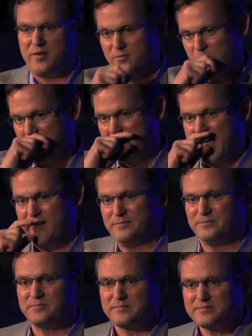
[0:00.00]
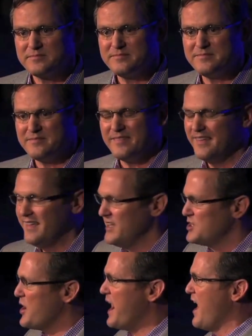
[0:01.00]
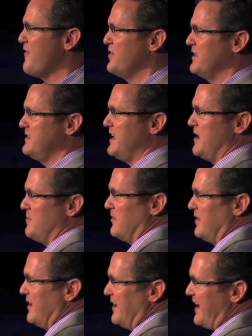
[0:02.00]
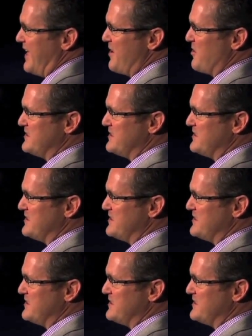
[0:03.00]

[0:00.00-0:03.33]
working out, trying out for the team, and they were